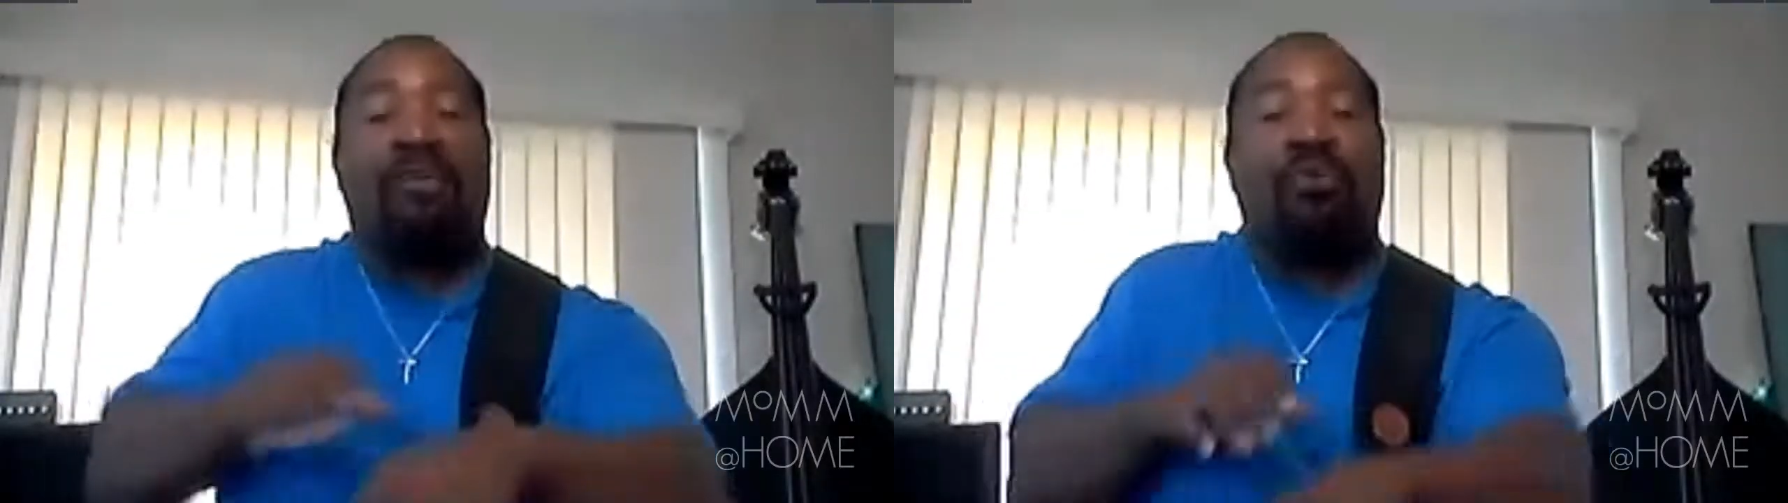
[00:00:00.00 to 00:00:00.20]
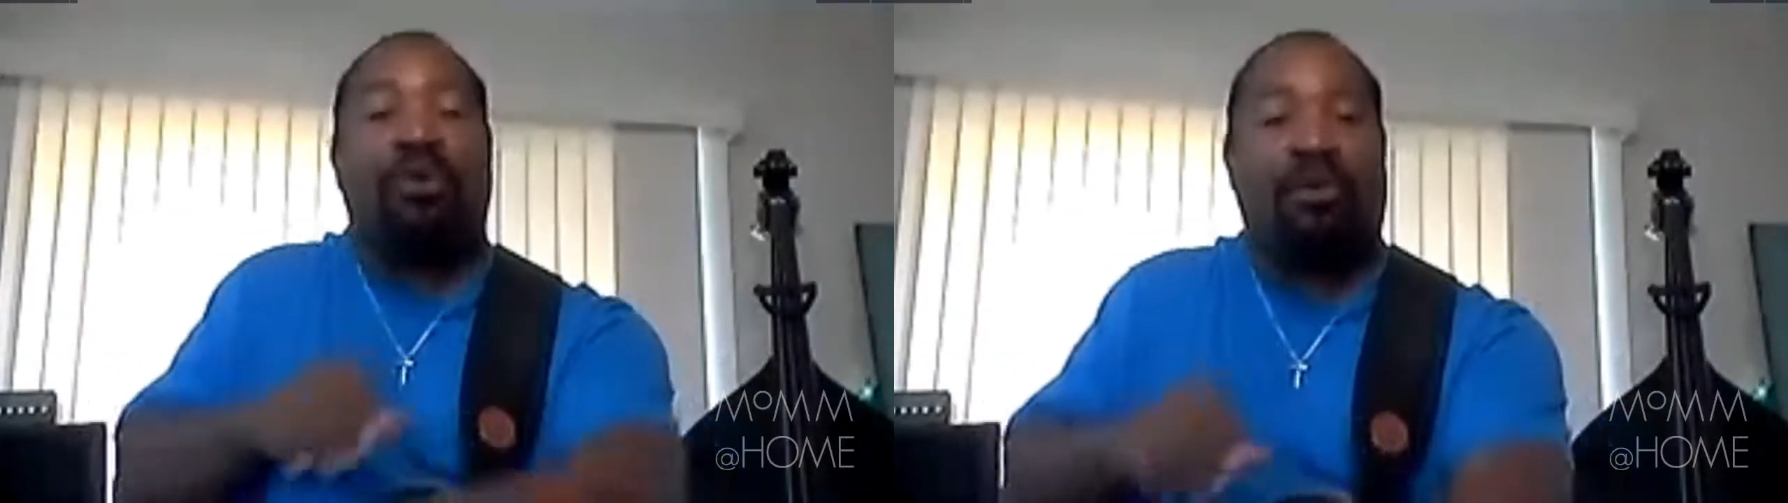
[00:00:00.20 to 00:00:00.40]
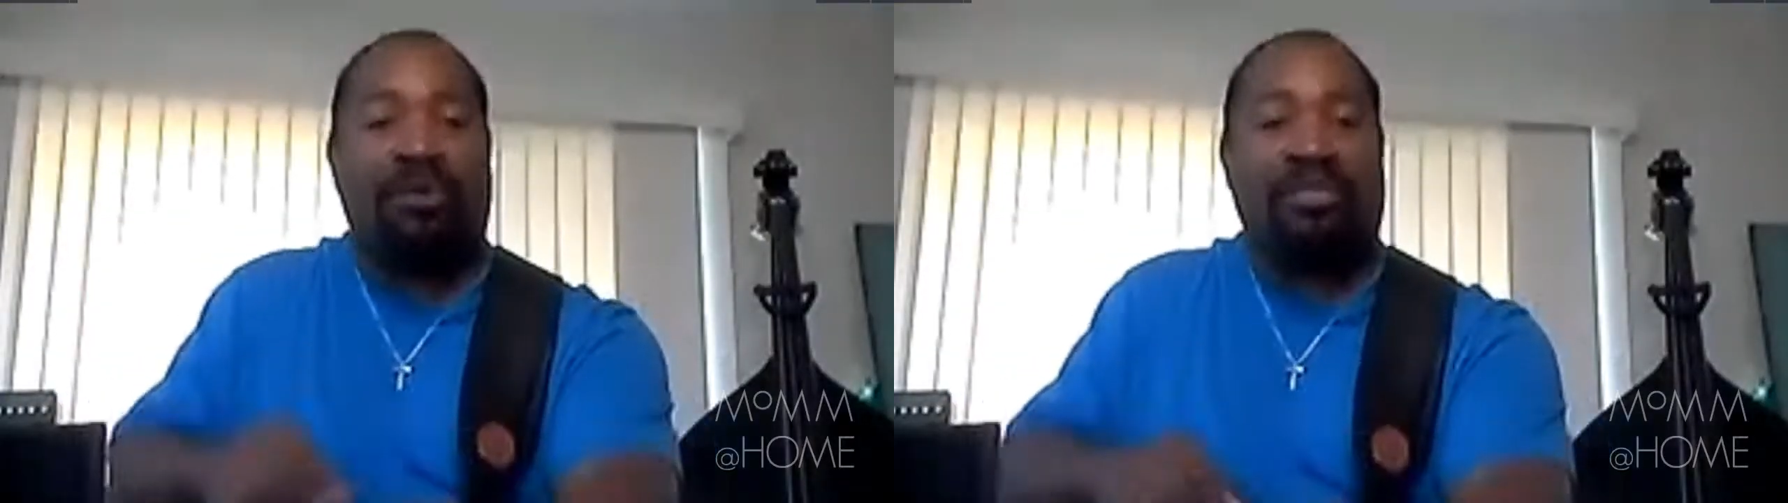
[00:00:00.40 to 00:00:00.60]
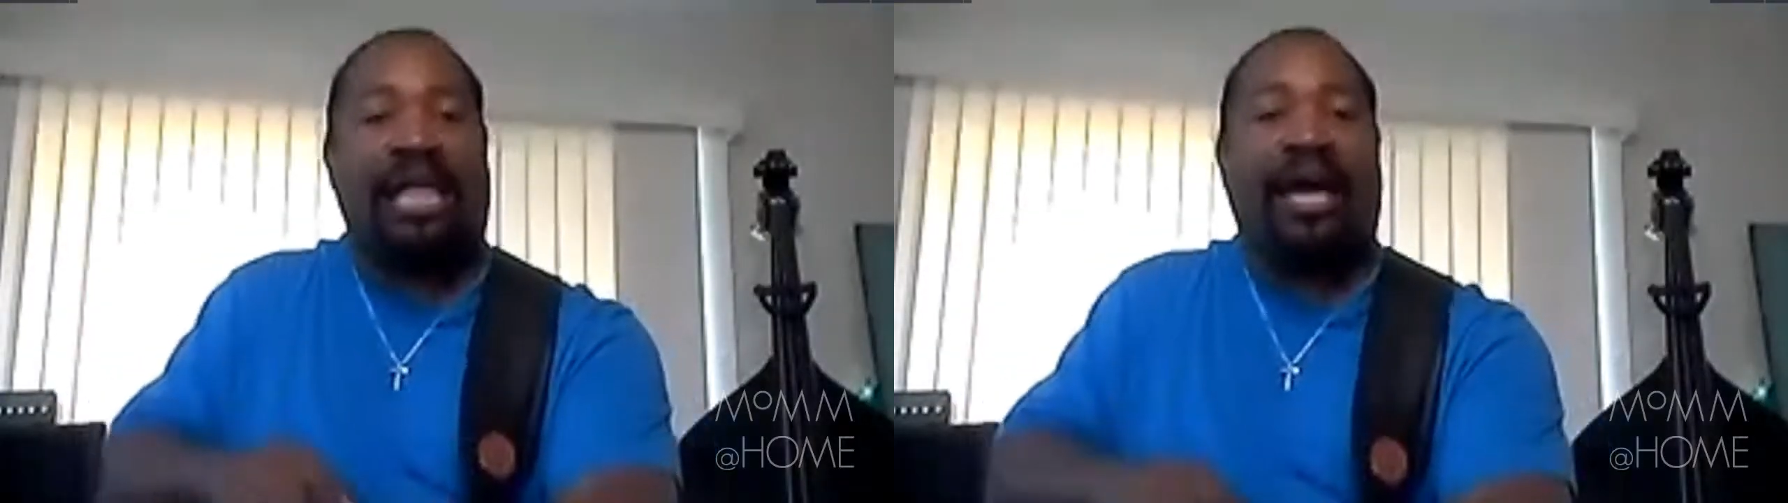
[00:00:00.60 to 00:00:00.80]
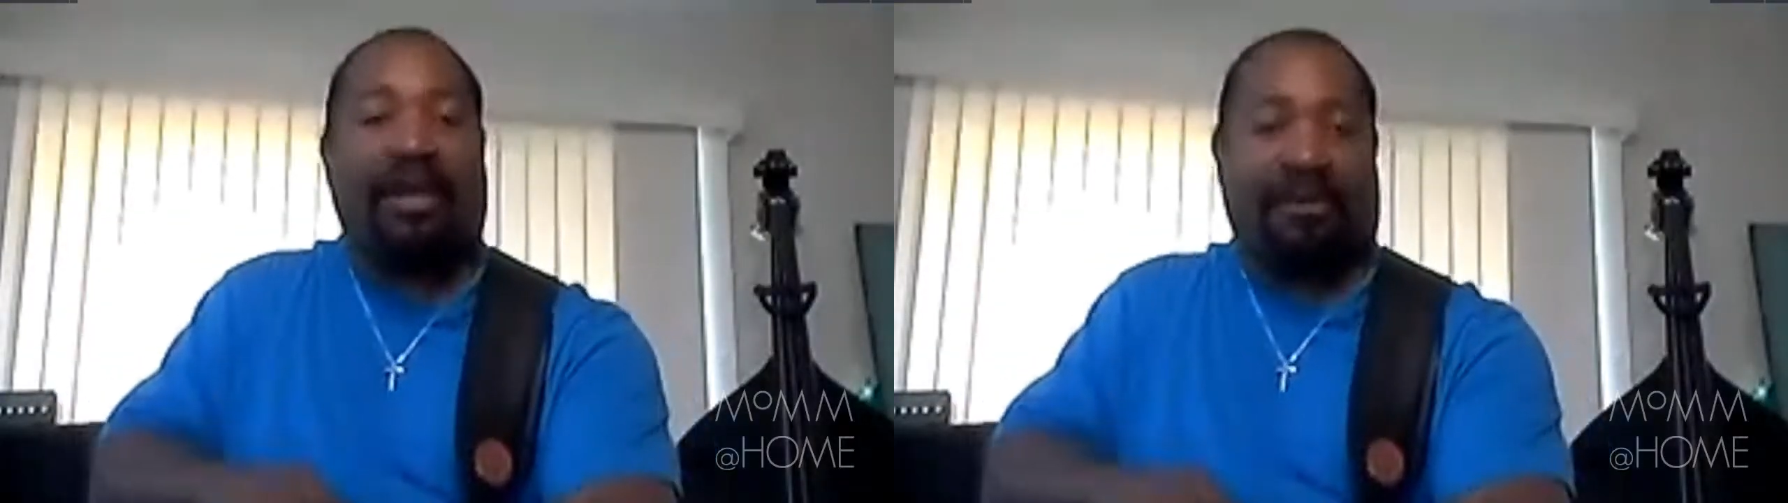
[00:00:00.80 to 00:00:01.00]
That's what it
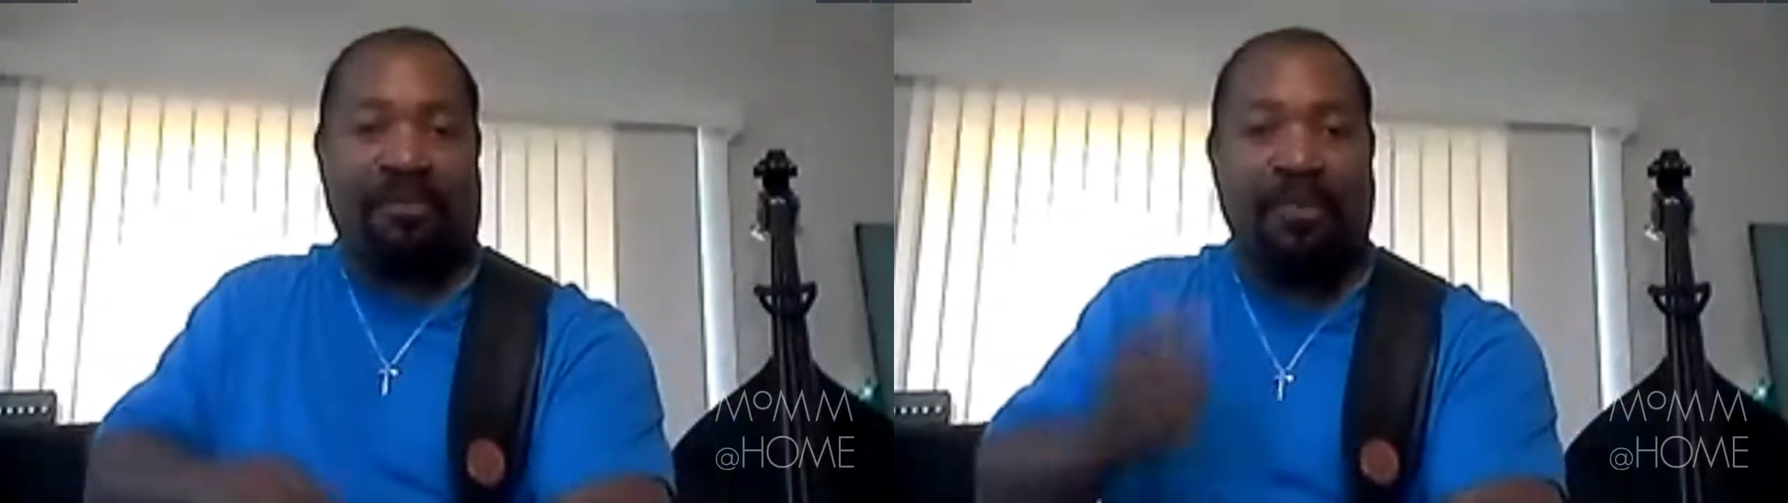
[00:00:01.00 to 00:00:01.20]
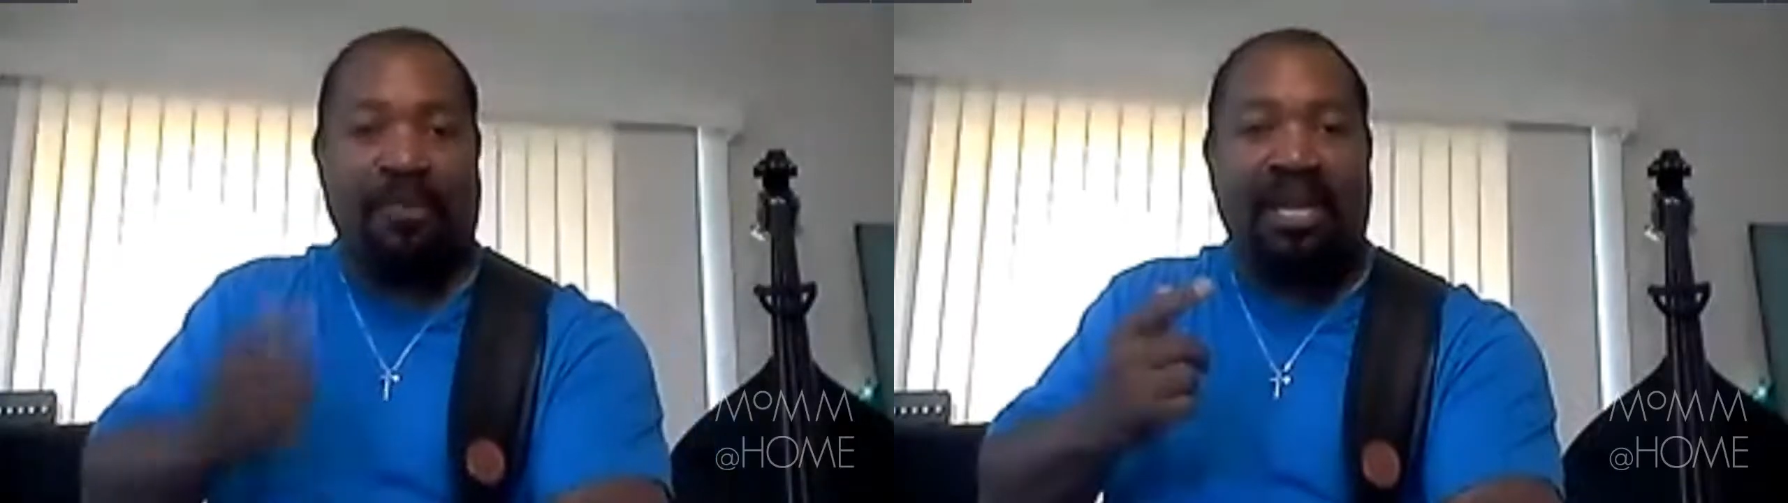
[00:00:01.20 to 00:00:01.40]
was like. For